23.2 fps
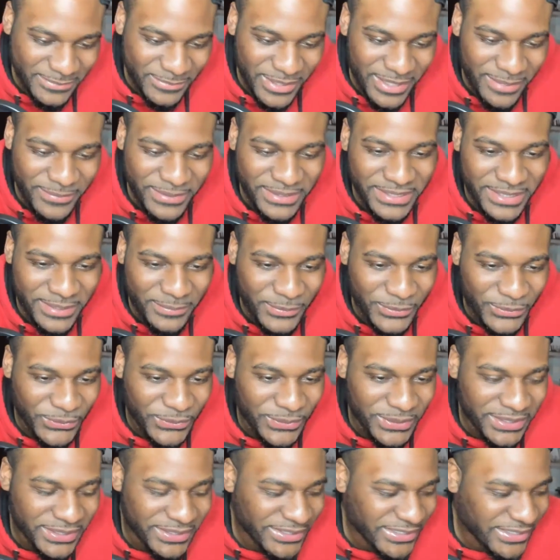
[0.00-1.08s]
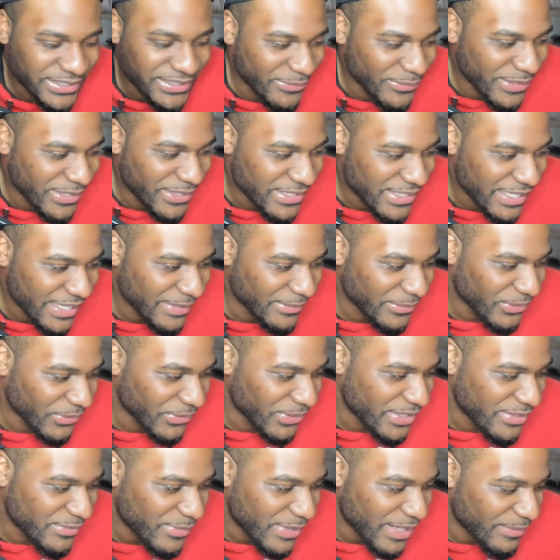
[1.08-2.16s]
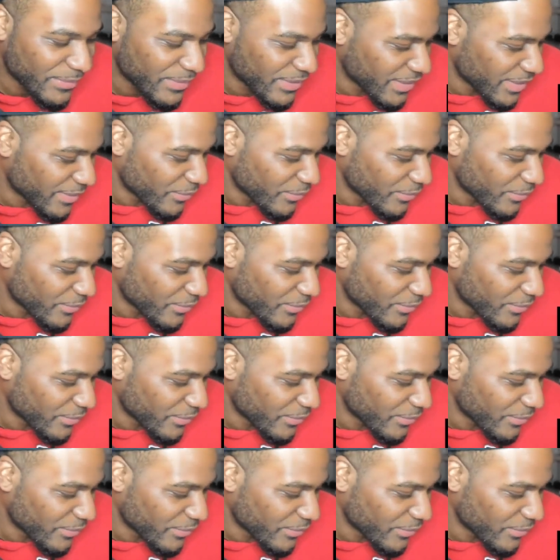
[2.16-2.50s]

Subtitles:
probably number 1. You talking about top 3? He's probably